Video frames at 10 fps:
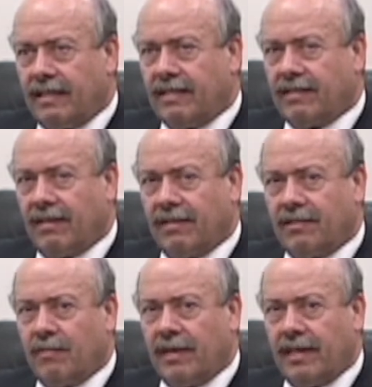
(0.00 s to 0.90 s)
He saw it as
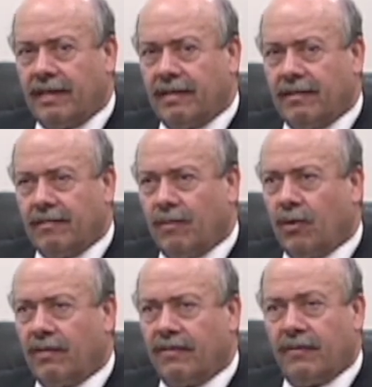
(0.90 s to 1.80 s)
being
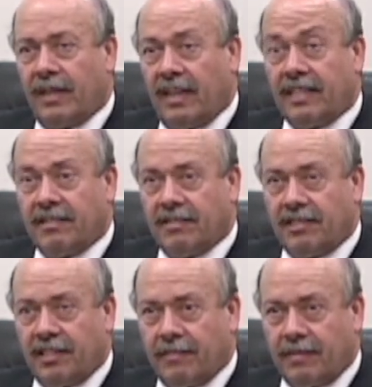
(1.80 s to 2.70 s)
more of a
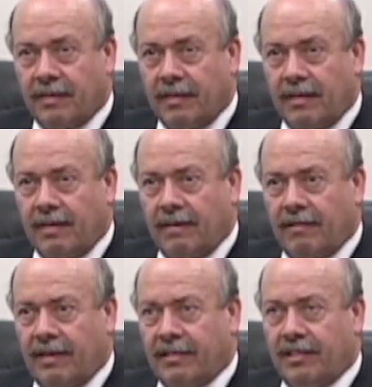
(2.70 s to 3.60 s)
relationship
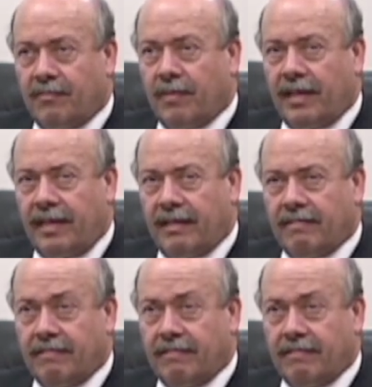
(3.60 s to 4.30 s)
than just being